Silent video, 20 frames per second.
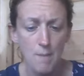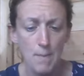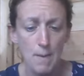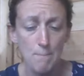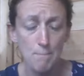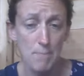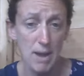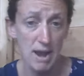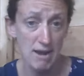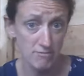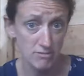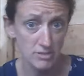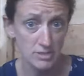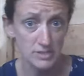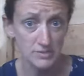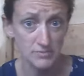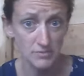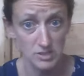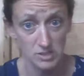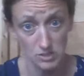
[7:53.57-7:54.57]
barracks
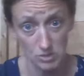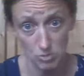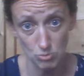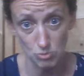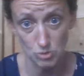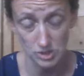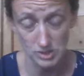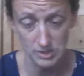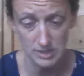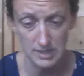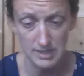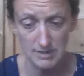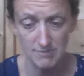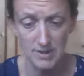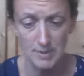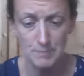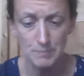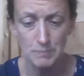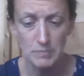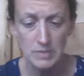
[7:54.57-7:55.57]
for the soldiers to live
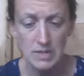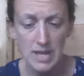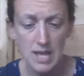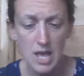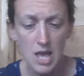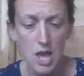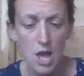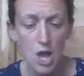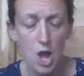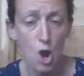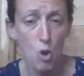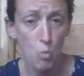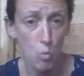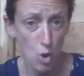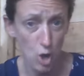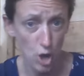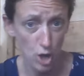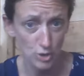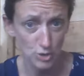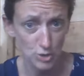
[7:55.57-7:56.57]
in, a
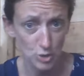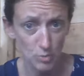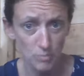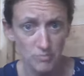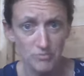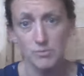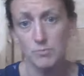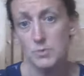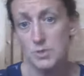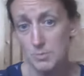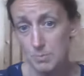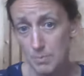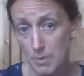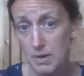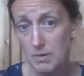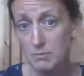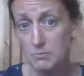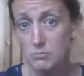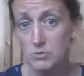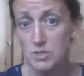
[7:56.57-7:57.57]
workshop for them to
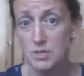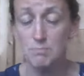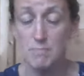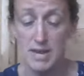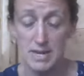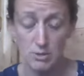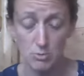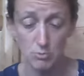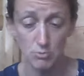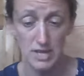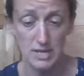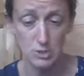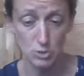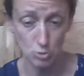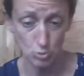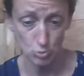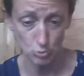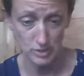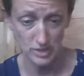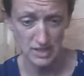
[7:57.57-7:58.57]
build and make all their
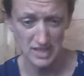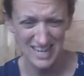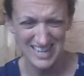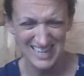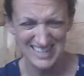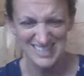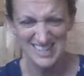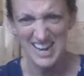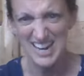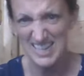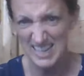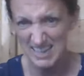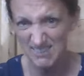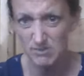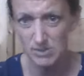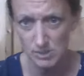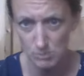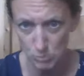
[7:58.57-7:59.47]
tools and things, and even some